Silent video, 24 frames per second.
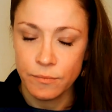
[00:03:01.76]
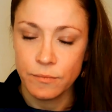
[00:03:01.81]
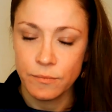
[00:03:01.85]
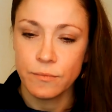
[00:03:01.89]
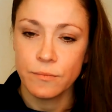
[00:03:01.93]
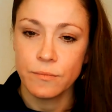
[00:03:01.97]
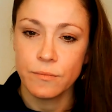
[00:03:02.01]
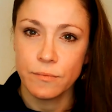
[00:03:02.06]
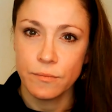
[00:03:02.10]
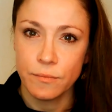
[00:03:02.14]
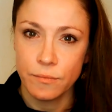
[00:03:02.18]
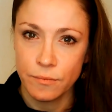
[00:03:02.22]

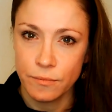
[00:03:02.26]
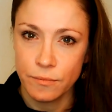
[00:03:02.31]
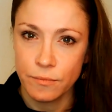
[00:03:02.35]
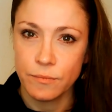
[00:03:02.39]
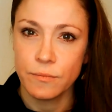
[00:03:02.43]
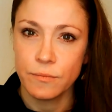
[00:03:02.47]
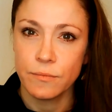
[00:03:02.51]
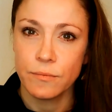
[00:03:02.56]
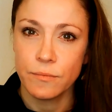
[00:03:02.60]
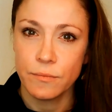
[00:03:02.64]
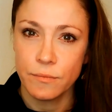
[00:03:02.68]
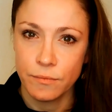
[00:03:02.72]

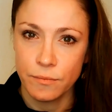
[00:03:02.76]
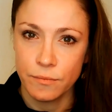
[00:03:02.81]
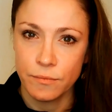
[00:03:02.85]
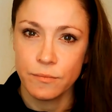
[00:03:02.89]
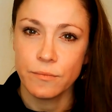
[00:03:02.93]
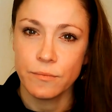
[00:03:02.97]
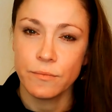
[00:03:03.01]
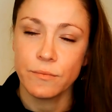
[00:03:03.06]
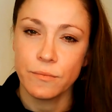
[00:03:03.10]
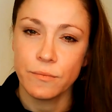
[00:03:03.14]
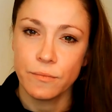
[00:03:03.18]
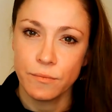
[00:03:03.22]

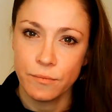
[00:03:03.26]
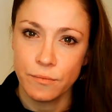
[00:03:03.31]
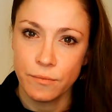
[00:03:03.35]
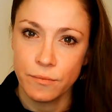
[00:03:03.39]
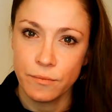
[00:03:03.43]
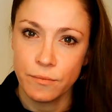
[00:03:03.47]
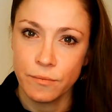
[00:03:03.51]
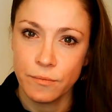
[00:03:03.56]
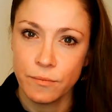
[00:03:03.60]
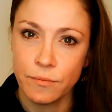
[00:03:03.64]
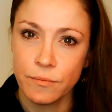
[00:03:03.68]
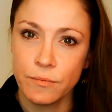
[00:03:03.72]

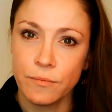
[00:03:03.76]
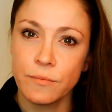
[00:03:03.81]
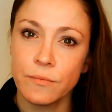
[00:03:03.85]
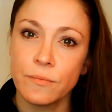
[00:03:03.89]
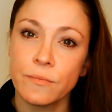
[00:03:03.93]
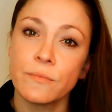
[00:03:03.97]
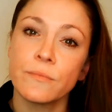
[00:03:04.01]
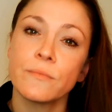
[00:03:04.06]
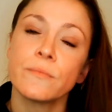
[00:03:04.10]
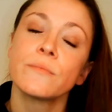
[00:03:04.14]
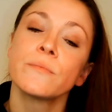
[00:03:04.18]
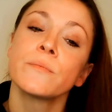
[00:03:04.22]

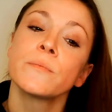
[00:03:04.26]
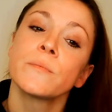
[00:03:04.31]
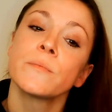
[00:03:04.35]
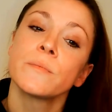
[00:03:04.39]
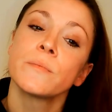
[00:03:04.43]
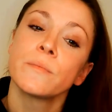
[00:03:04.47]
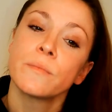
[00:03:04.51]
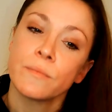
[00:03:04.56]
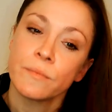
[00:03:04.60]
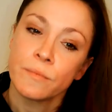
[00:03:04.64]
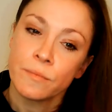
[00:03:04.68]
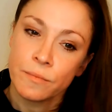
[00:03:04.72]

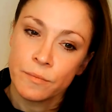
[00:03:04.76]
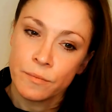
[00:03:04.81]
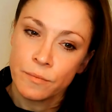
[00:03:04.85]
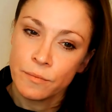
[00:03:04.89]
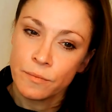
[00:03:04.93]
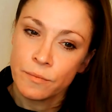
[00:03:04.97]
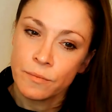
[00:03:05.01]
(not speaking)